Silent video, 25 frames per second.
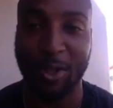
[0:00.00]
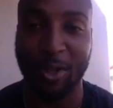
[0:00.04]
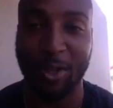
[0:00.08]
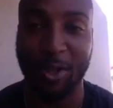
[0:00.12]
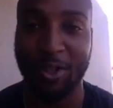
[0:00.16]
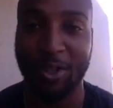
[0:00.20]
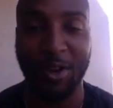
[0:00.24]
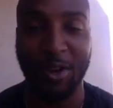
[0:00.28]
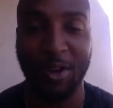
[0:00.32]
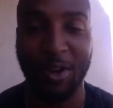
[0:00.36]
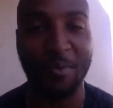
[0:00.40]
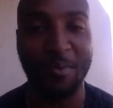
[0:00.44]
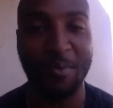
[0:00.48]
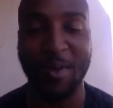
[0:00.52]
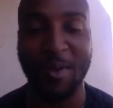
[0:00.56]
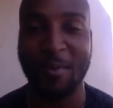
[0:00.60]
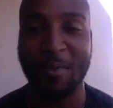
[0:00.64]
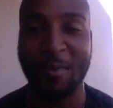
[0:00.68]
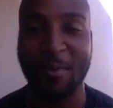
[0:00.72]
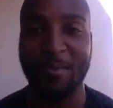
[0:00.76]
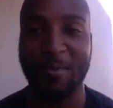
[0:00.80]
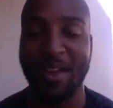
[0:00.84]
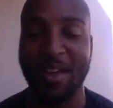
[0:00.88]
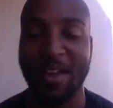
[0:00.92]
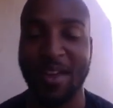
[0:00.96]
I remember when
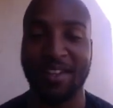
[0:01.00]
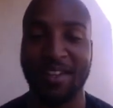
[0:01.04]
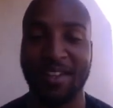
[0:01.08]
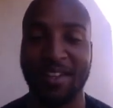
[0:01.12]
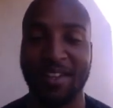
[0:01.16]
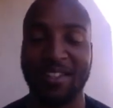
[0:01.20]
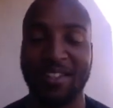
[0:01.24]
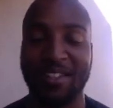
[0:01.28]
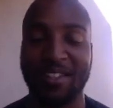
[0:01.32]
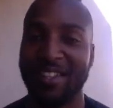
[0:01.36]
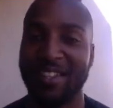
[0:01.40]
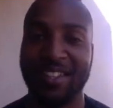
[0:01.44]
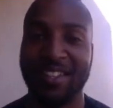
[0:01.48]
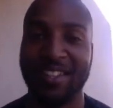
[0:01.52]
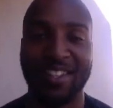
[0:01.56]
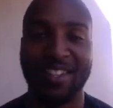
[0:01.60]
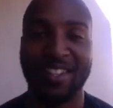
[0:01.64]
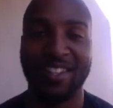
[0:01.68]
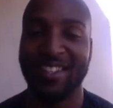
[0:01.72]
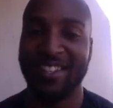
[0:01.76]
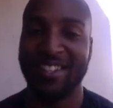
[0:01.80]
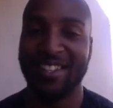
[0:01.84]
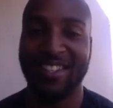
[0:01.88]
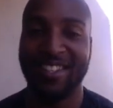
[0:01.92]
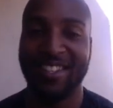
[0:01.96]
I first started training
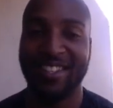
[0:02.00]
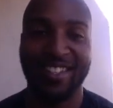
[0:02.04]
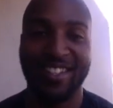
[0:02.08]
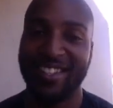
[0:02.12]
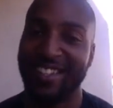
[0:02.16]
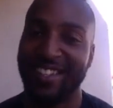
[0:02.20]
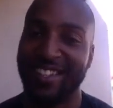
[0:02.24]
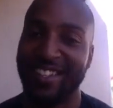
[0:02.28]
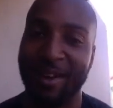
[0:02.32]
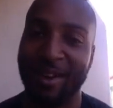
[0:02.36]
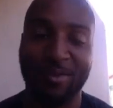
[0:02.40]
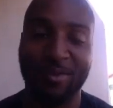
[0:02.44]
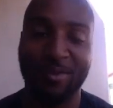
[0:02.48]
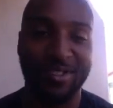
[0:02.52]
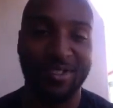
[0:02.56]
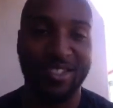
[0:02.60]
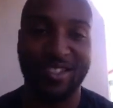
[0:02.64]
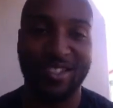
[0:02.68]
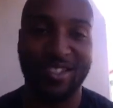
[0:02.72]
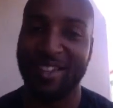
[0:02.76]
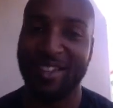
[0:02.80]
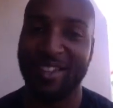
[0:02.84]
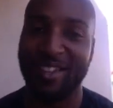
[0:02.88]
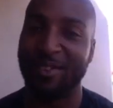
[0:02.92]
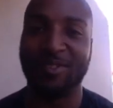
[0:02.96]
people, man, I
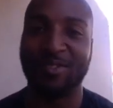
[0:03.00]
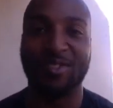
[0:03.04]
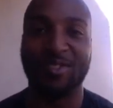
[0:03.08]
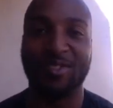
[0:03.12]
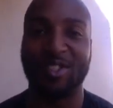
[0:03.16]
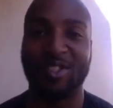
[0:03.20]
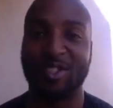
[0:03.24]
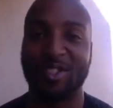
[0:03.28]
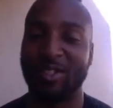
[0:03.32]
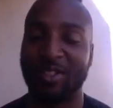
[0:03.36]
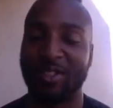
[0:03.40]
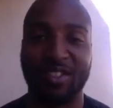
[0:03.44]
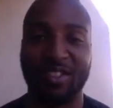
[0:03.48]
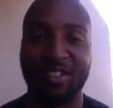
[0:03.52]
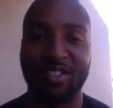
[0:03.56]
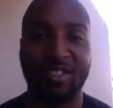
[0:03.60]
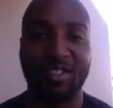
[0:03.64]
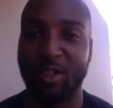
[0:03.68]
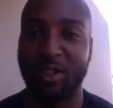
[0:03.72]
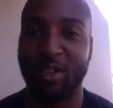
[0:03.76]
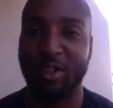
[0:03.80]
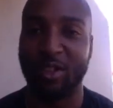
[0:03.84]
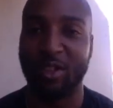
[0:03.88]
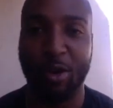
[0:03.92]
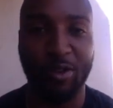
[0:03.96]
was just
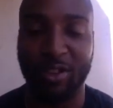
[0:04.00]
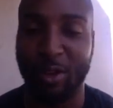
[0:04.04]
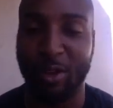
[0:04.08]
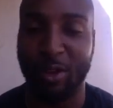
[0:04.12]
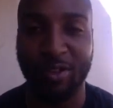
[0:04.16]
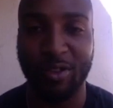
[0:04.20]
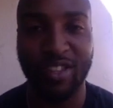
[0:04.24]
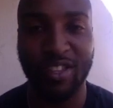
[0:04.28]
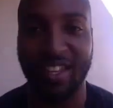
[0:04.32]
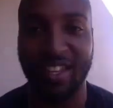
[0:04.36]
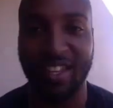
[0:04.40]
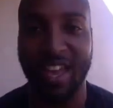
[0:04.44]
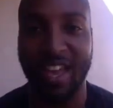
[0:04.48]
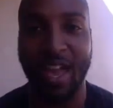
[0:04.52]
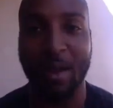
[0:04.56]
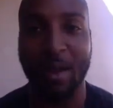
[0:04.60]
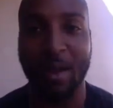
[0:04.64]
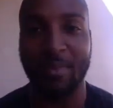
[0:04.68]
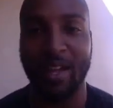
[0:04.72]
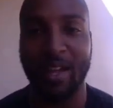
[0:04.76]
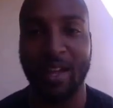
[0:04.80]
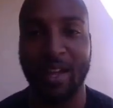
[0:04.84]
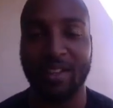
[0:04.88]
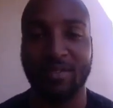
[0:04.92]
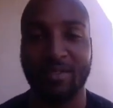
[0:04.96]
learning the
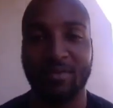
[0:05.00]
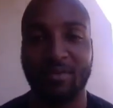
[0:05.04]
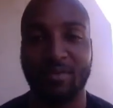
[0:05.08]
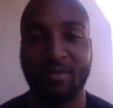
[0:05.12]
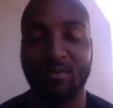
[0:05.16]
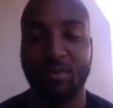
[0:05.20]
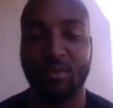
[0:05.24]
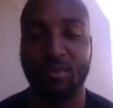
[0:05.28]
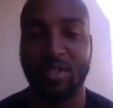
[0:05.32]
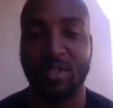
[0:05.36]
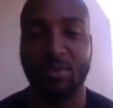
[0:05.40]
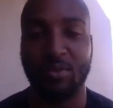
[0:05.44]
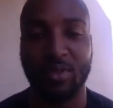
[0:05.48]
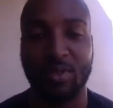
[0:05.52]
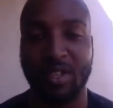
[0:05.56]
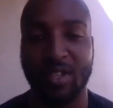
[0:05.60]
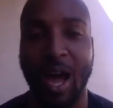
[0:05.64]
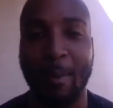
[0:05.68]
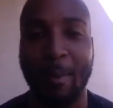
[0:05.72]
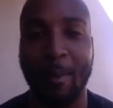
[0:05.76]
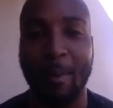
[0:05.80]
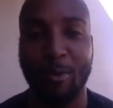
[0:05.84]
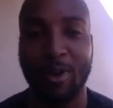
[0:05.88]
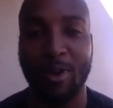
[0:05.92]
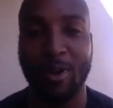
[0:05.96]
game, and I was
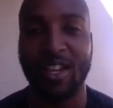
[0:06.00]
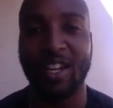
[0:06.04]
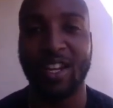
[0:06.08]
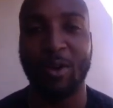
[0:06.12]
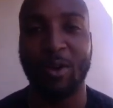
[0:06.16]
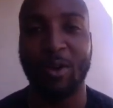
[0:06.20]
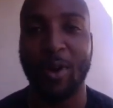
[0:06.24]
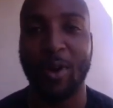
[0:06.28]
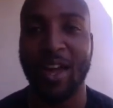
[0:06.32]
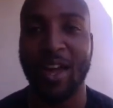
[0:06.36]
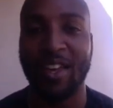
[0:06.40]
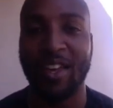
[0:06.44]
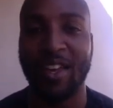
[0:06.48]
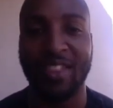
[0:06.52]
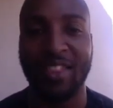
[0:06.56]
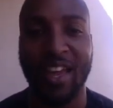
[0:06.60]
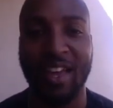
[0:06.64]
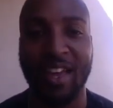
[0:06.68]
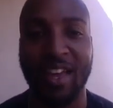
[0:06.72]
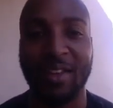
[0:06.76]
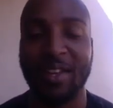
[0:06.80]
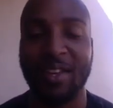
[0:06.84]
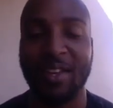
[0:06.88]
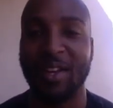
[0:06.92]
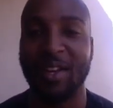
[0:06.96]
operating in a way
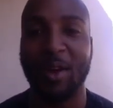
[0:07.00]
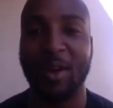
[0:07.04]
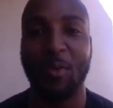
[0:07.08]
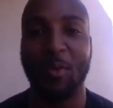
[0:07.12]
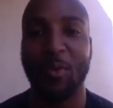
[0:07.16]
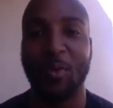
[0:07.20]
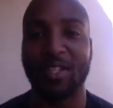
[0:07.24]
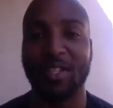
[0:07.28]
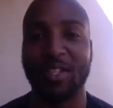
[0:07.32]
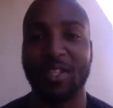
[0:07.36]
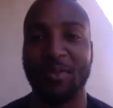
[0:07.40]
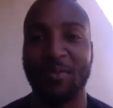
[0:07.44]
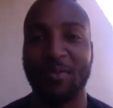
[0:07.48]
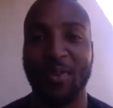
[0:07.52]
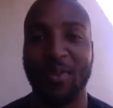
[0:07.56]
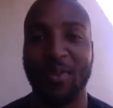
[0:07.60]
that wasn't